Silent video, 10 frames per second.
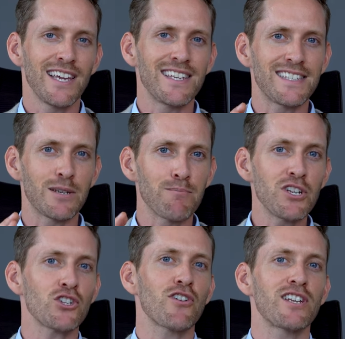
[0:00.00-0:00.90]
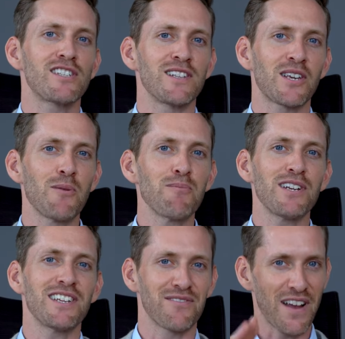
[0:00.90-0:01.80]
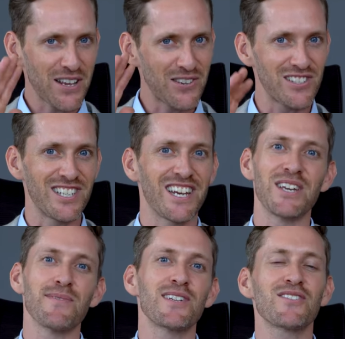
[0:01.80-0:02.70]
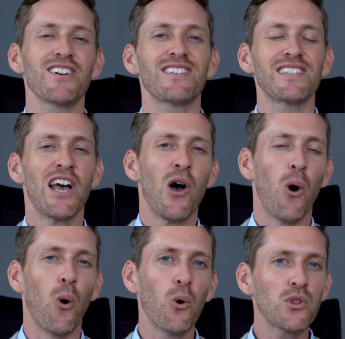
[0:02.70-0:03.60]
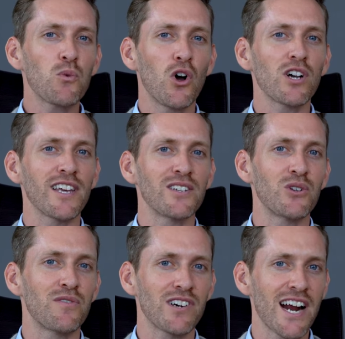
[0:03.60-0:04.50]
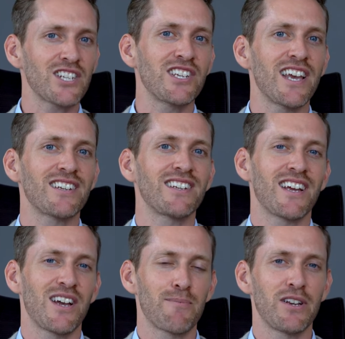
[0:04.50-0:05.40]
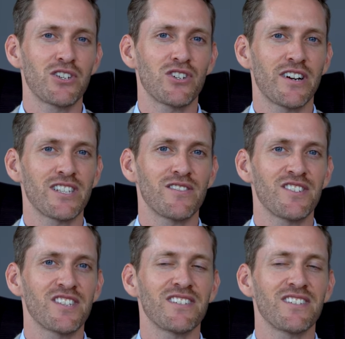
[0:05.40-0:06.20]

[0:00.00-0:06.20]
It's the administrators in the company, and thank you CJ administrators, all the work they do for actually getting pension transfers